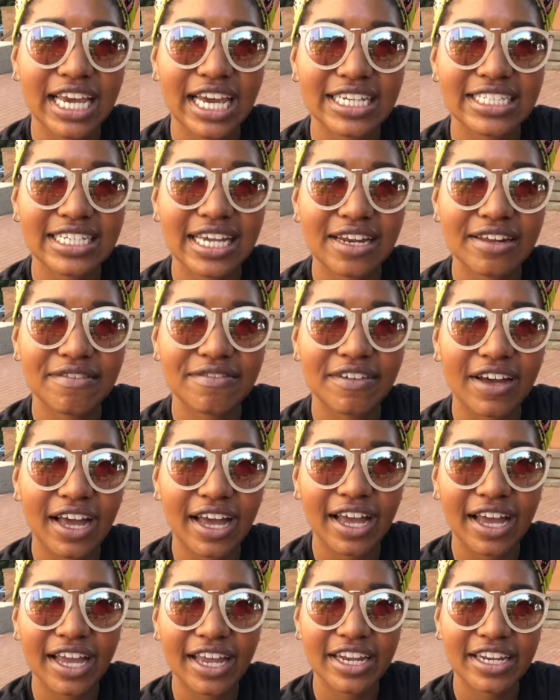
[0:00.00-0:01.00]

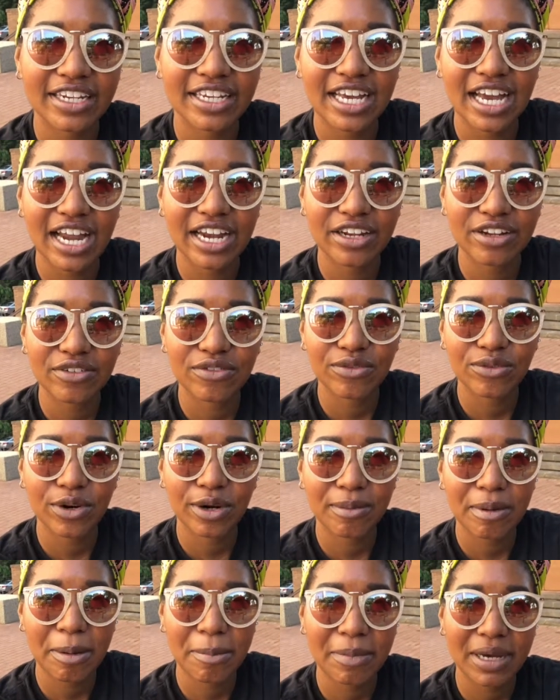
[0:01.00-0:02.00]
identified kind of
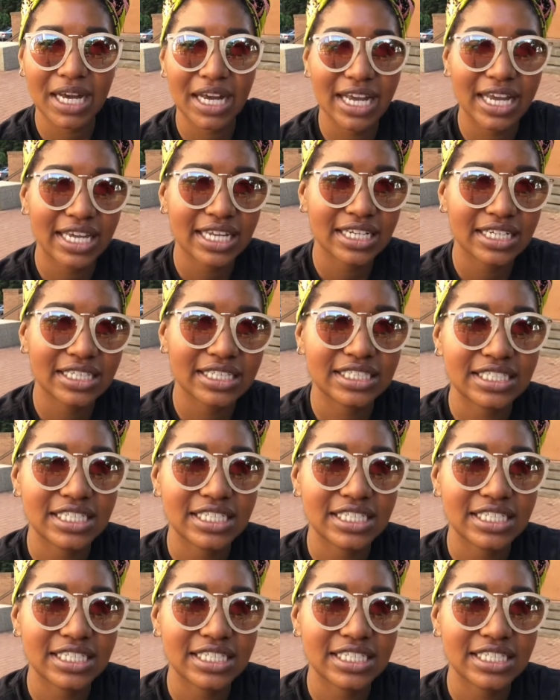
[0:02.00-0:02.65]
where my mind